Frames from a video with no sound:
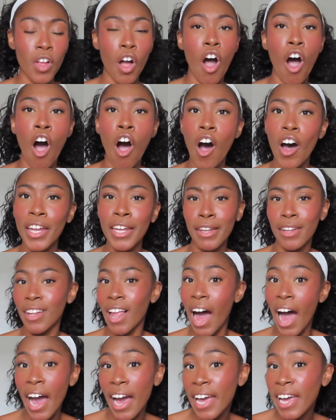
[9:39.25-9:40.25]

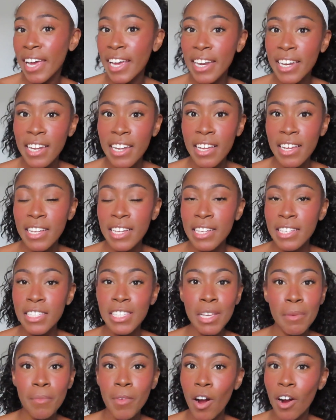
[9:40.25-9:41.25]
online
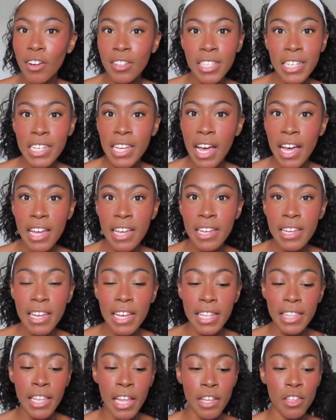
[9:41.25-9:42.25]
SIM card to get
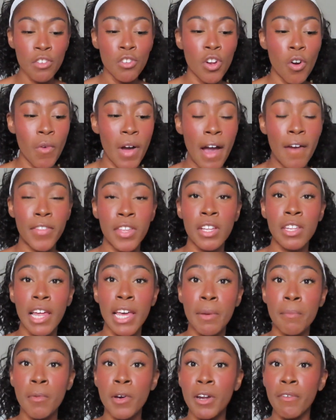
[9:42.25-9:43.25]
that you don't have to
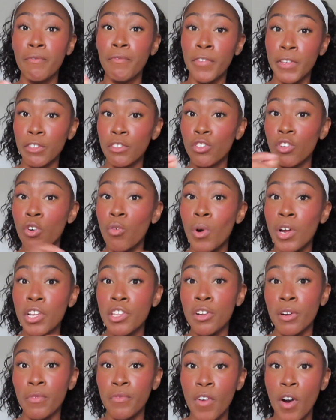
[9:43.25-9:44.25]
like put a physical one in
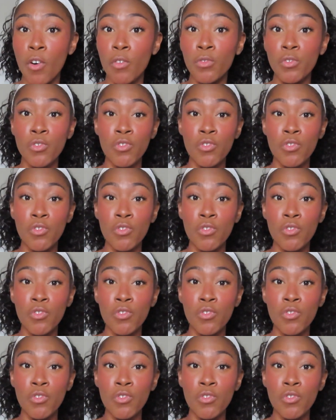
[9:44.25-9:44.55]
your phone,